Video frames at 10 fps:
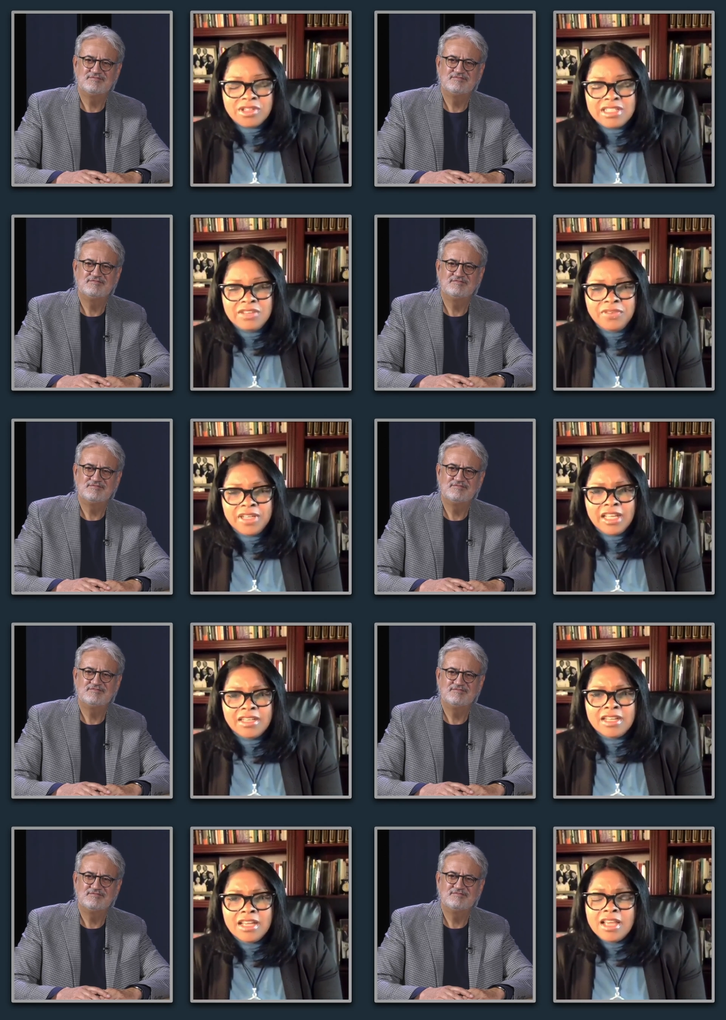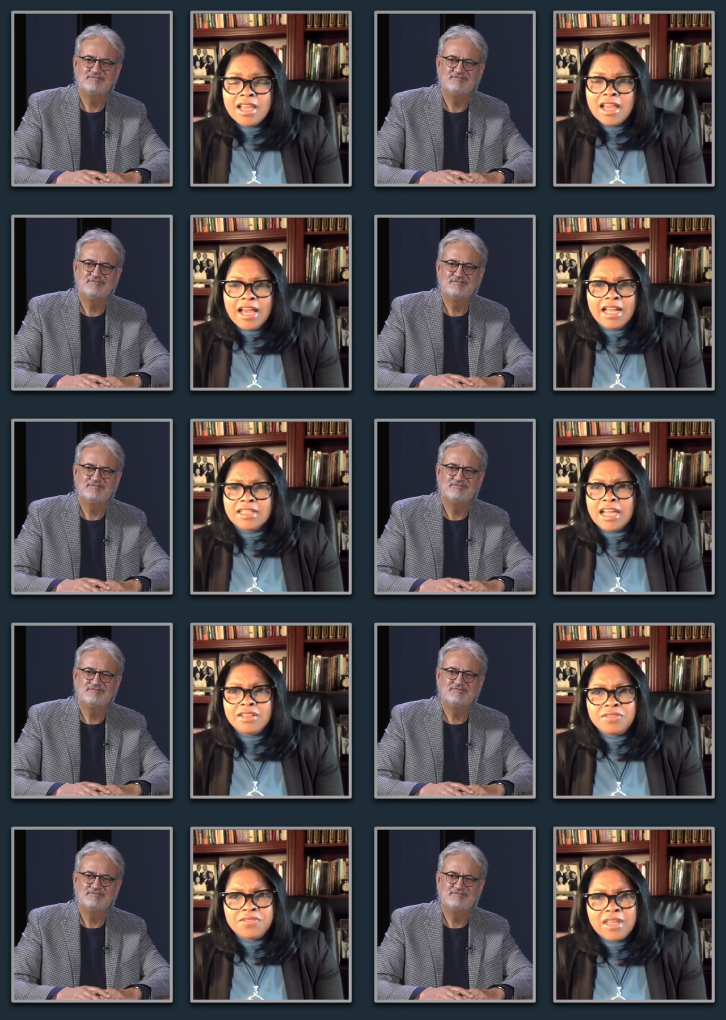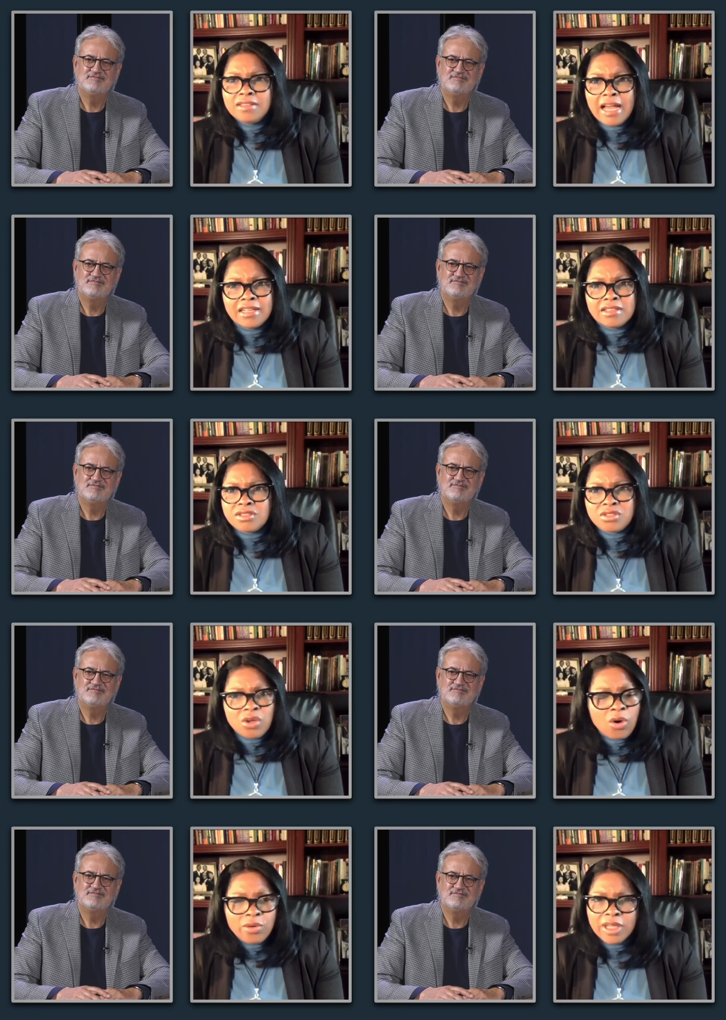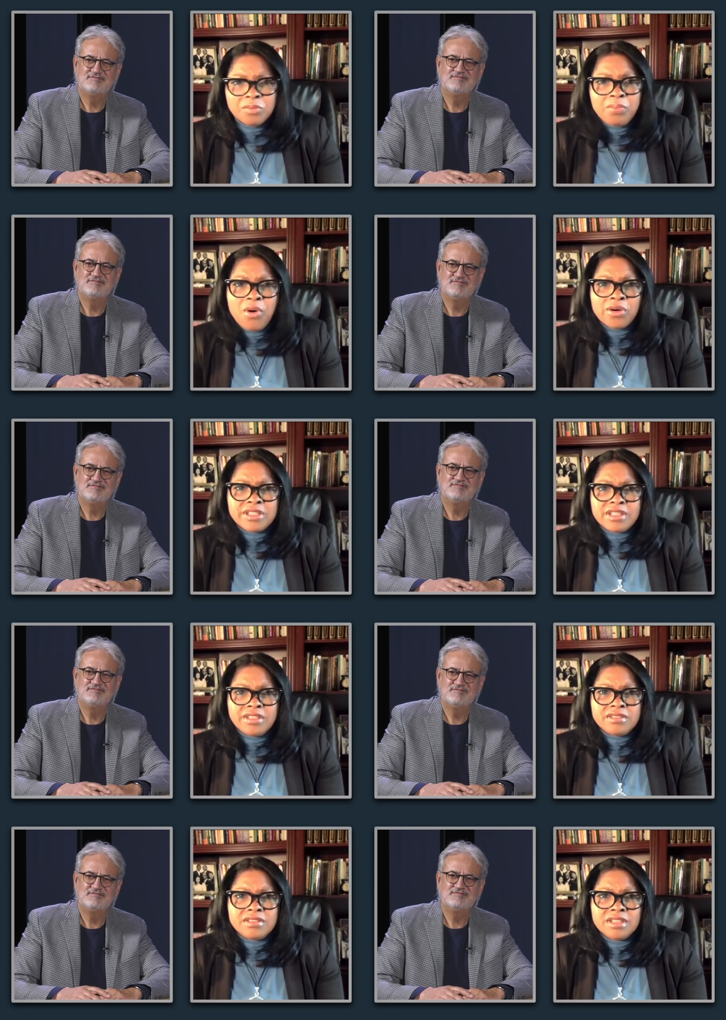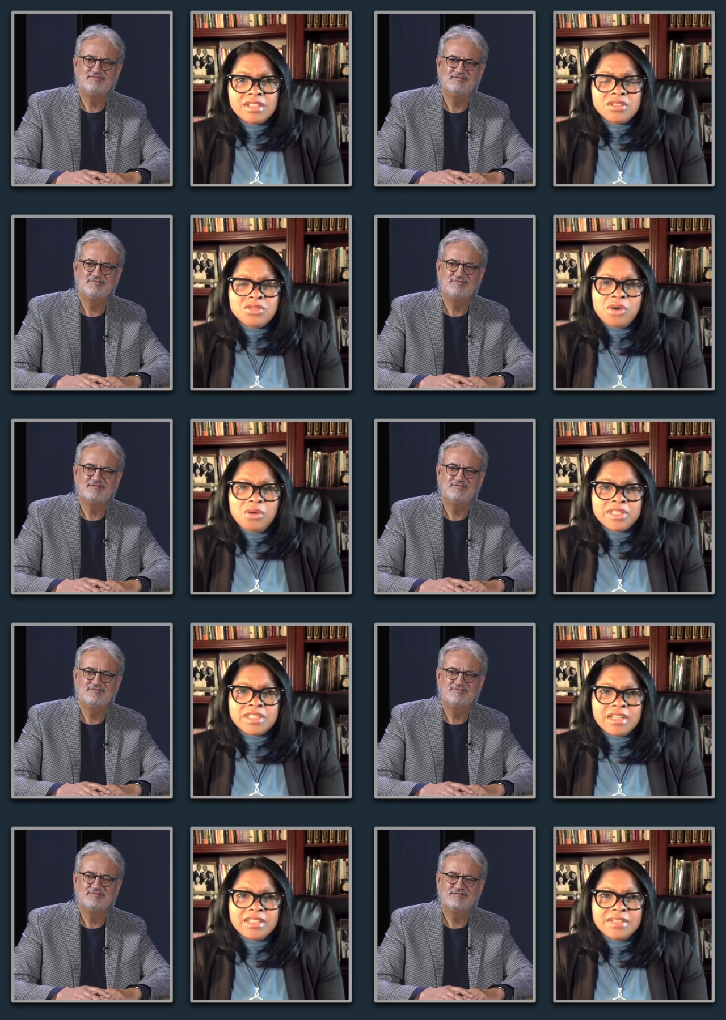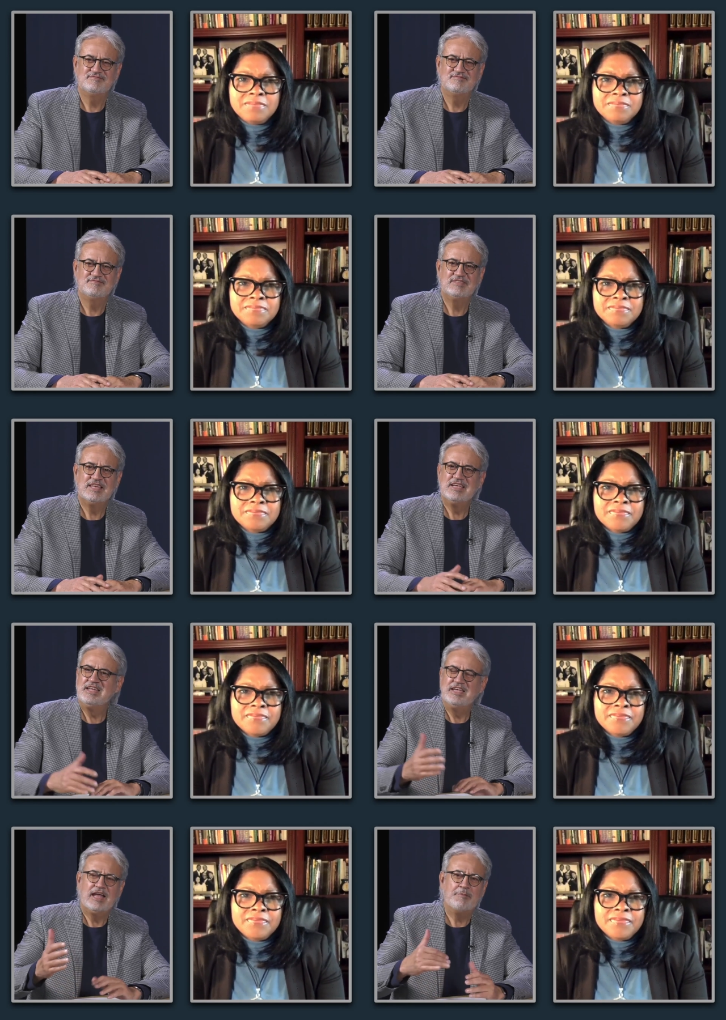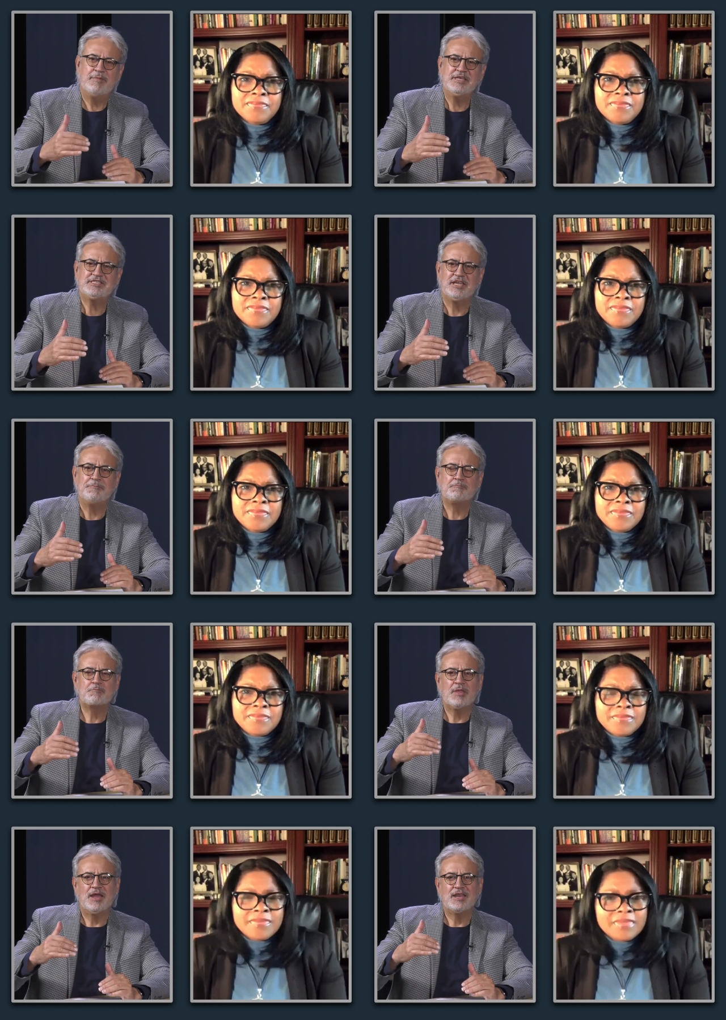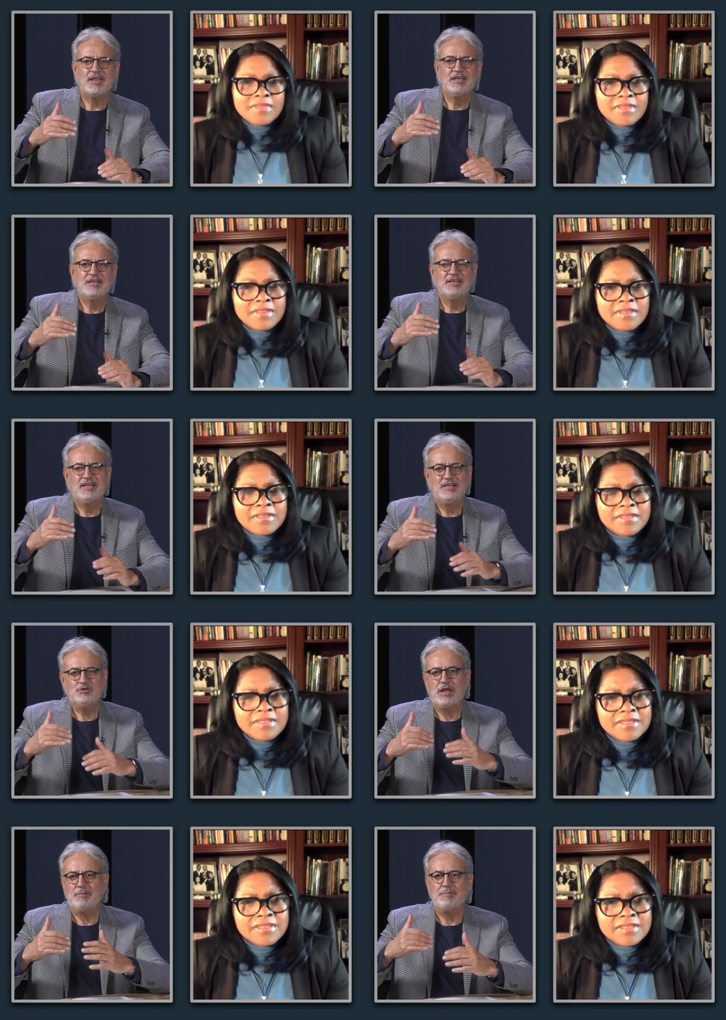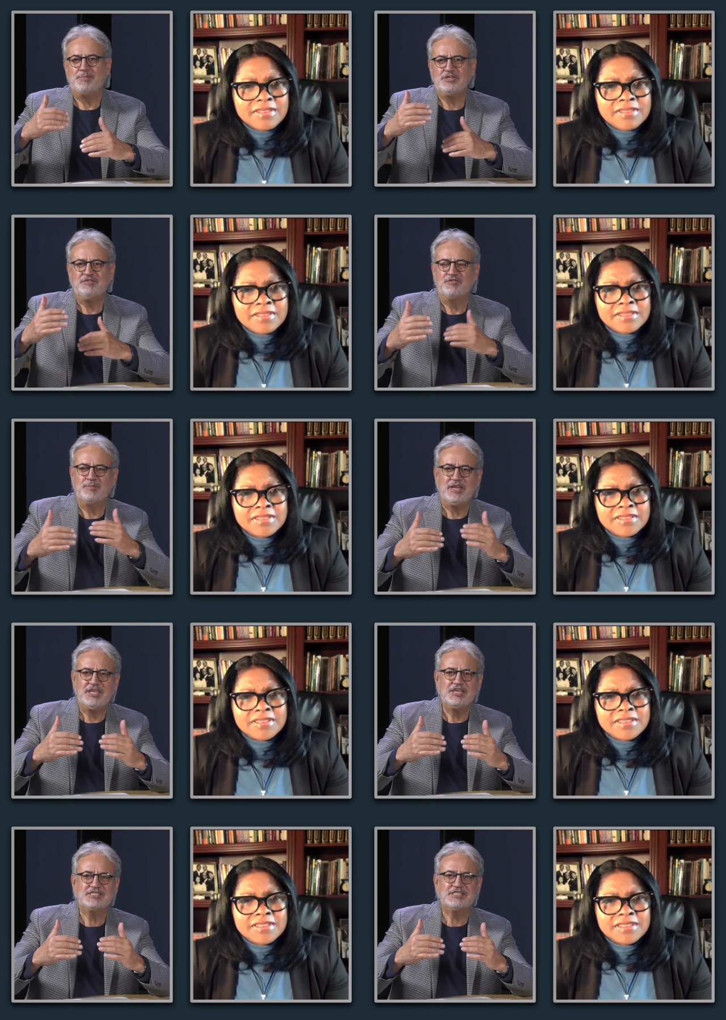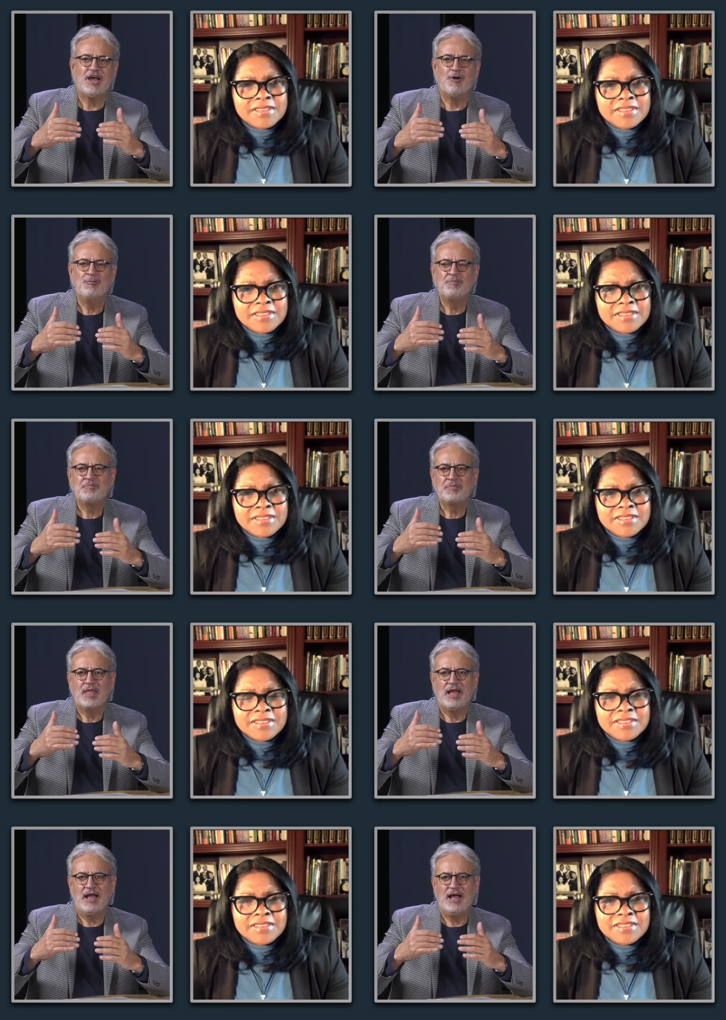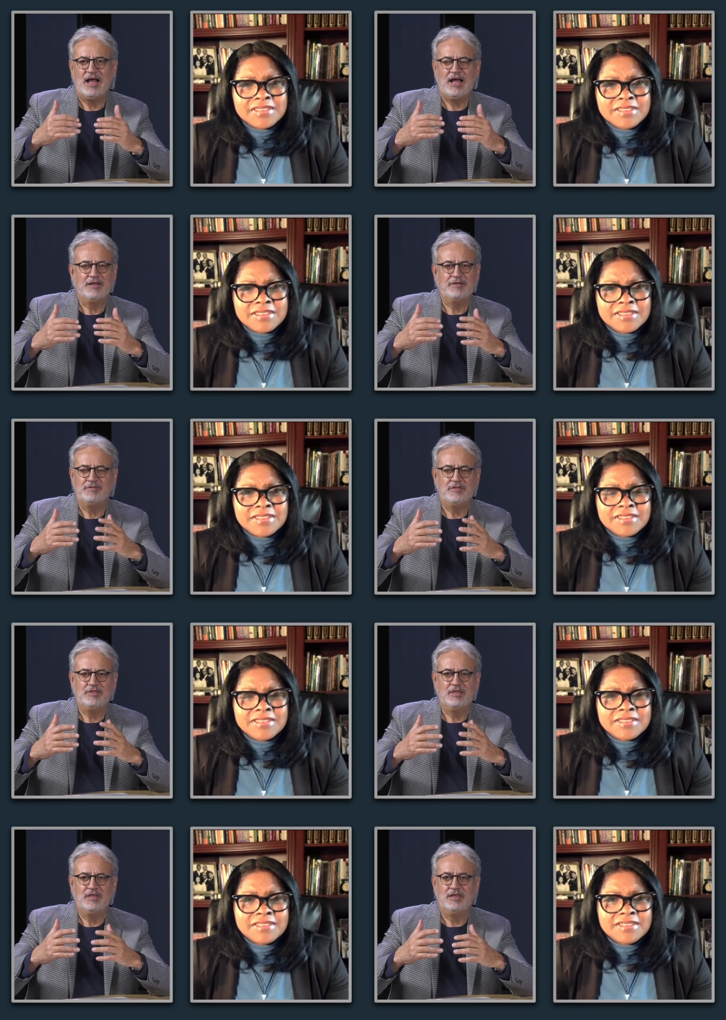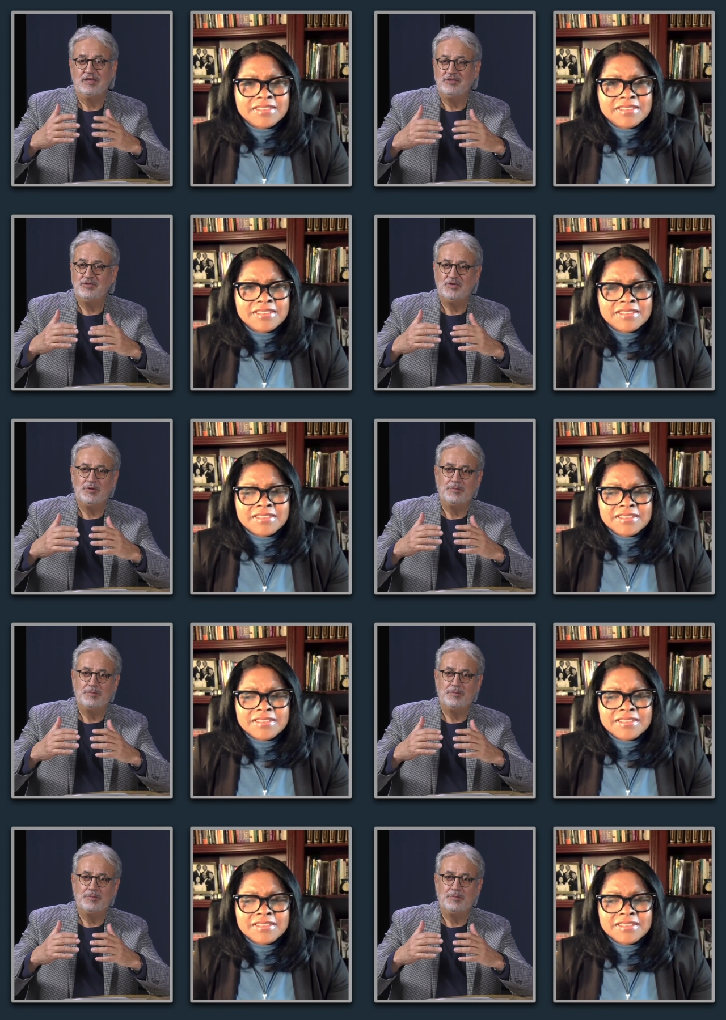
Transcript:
Speaker 1: that we are living in? And I think that is so important to our time.
Speaker 2: Amazing. And you have been preaching for many years now. Uh, the you know